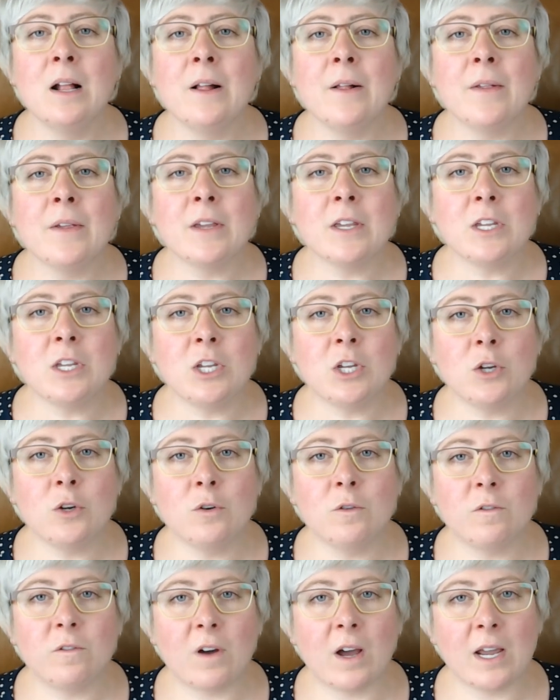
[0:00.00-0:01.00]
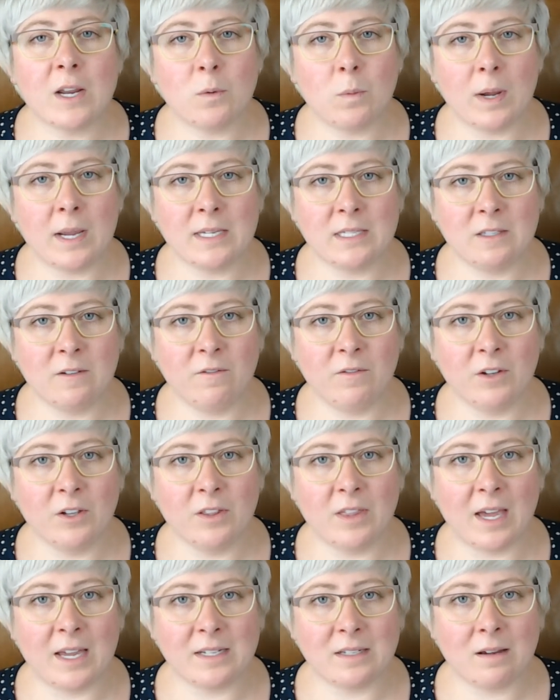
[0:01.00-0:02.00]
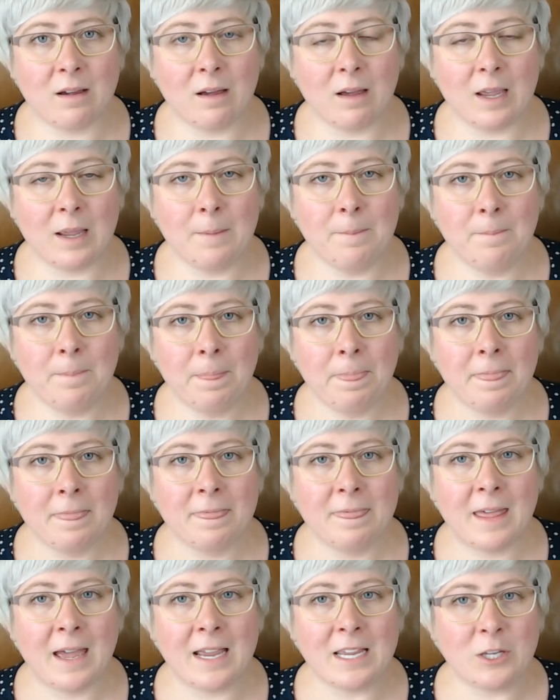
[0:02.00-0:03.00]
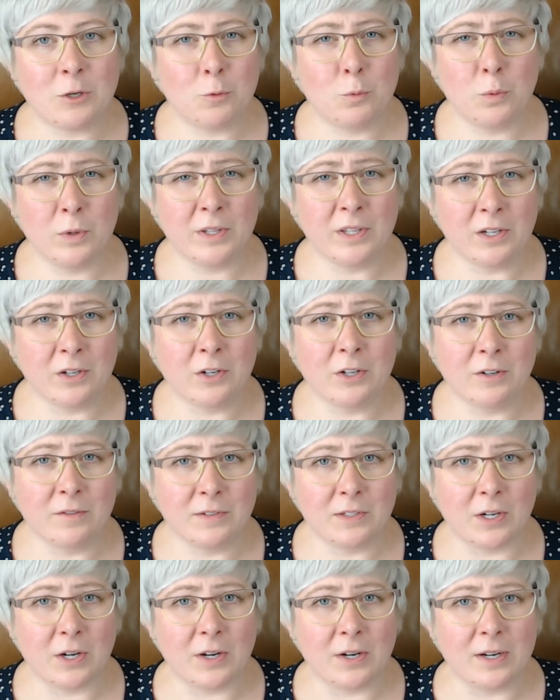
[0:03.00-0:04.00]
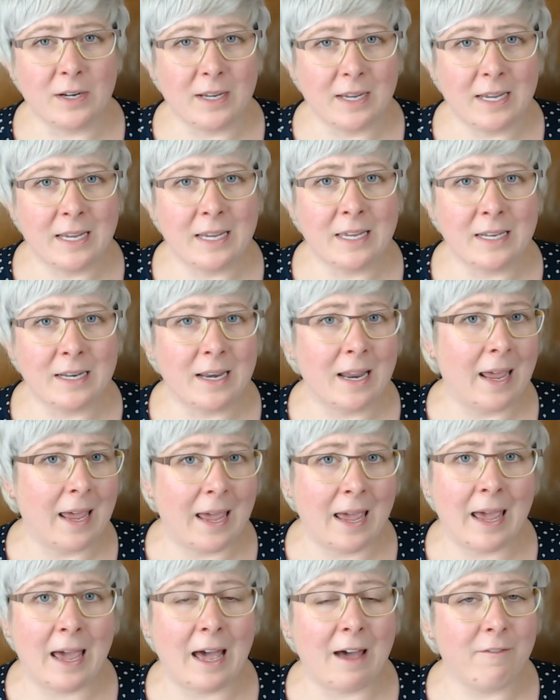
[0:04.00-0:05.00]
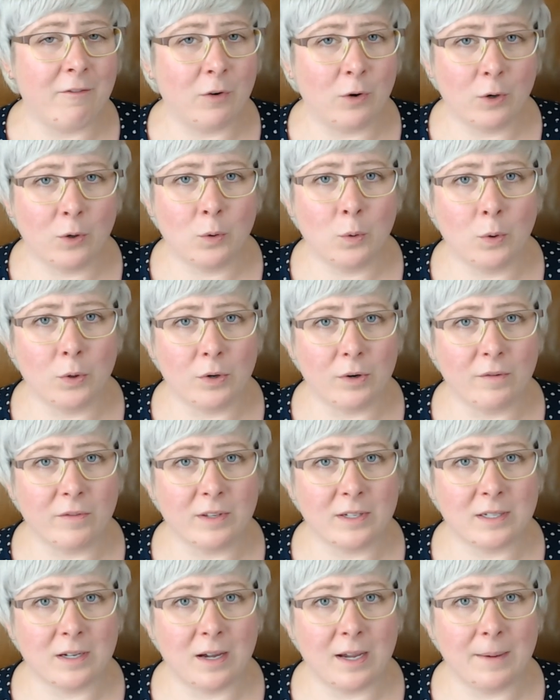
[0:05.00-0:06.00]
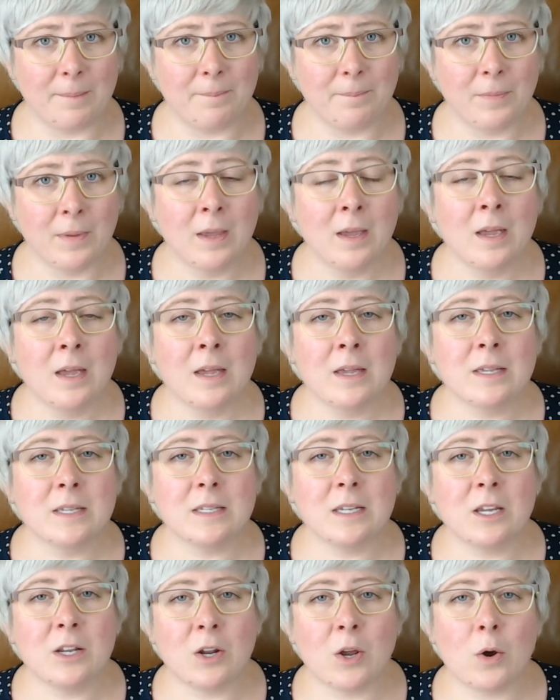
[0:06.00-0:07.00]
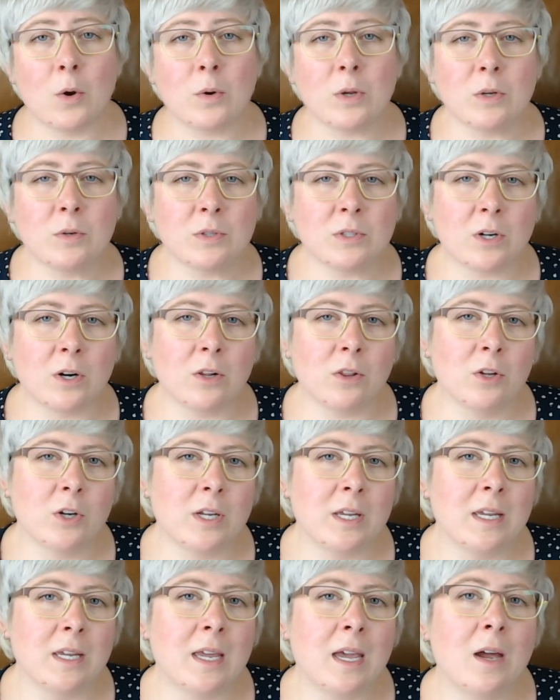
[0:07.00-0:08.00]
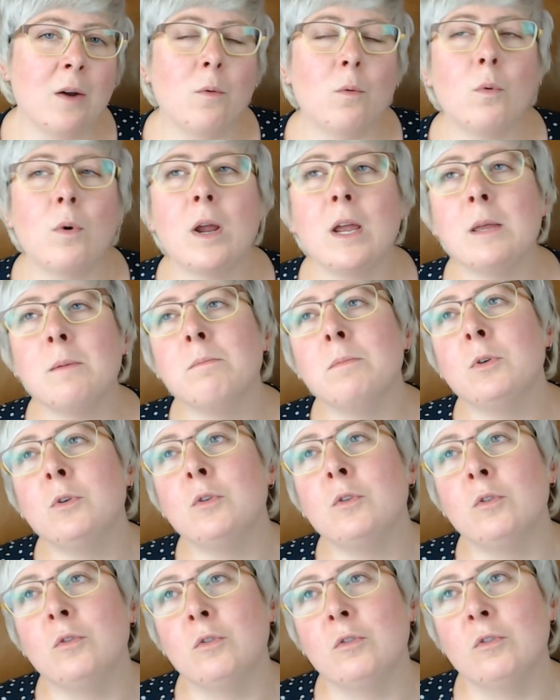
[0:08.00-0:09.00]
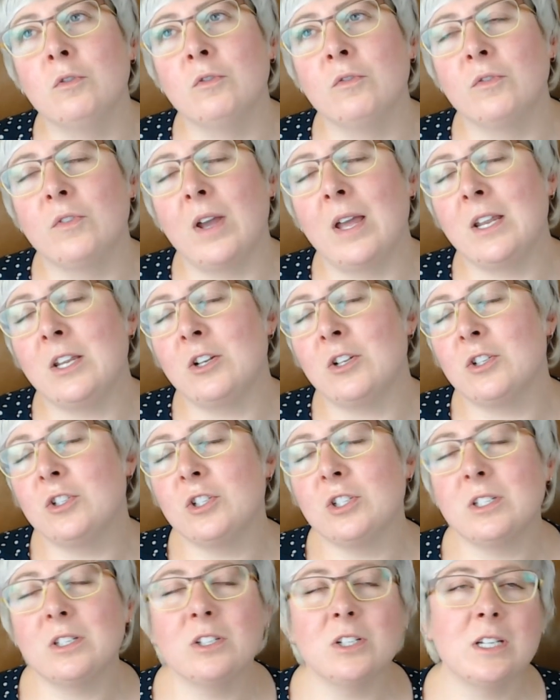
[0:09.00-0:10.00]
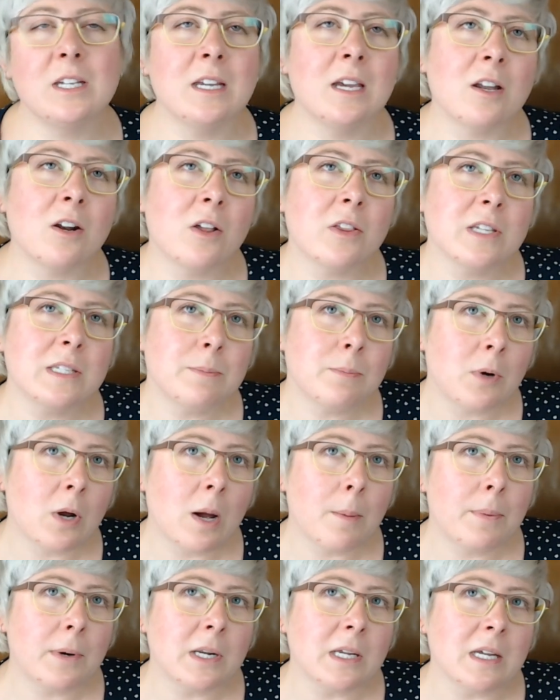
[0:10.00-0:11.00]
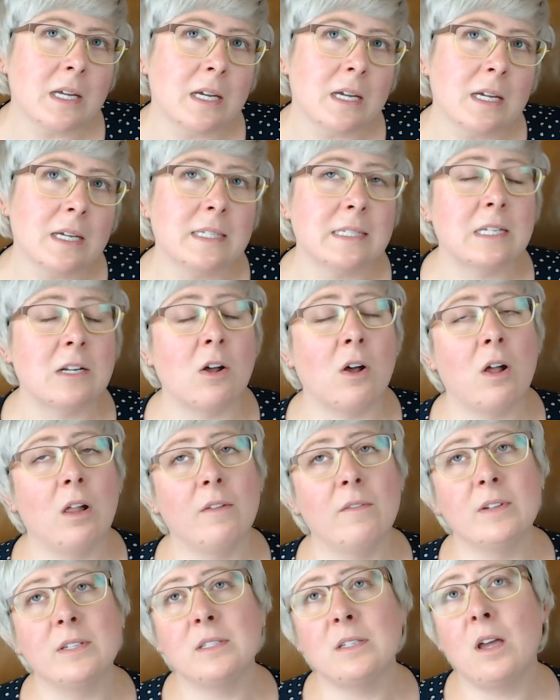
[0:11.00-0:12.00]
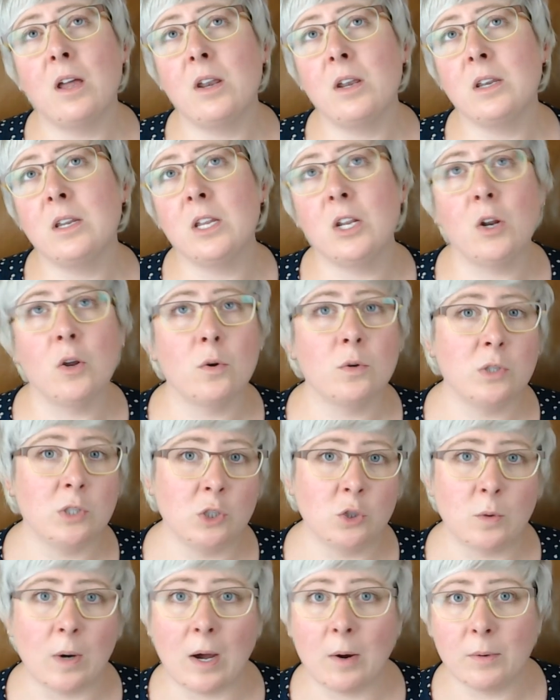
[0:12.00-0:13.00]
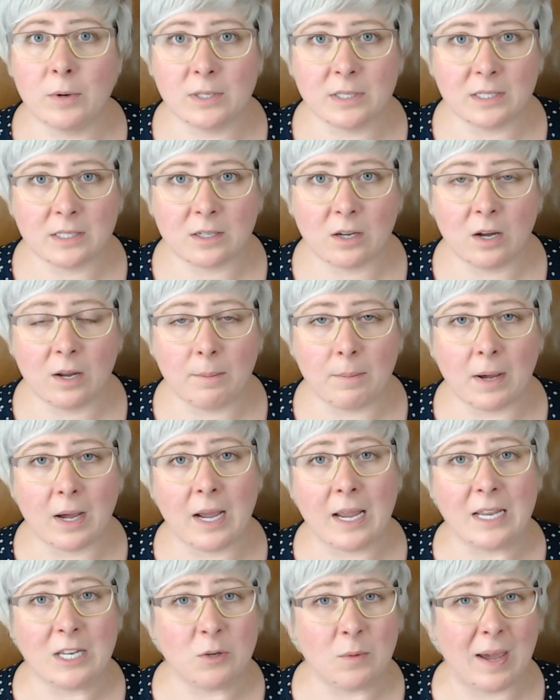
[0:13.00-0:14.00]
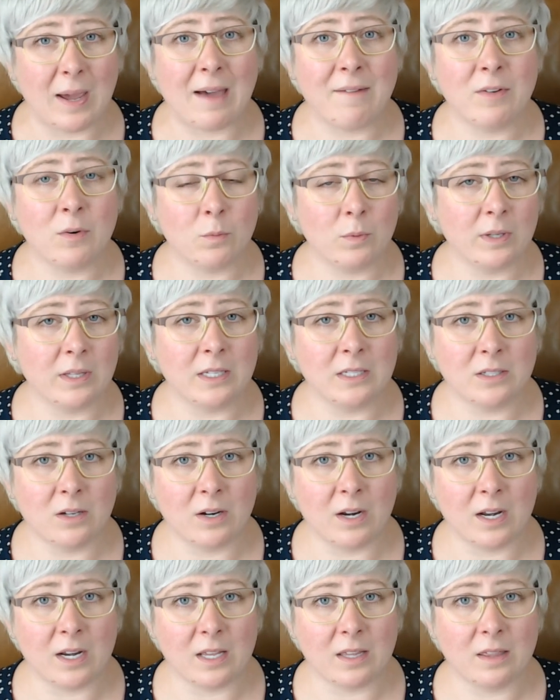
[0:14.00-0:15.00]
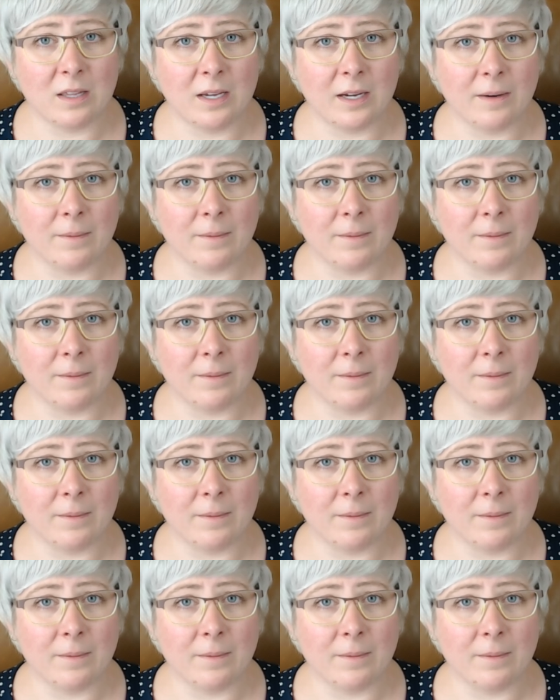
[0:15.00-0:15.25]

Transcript: you find ways to fill that time that you really could have done in half or a quarter of the time. You know, you start looking at Rightmove, and you're just looking at all these properties and all of a sudden, you know, 2 hours has gone by and you haven't really done anything.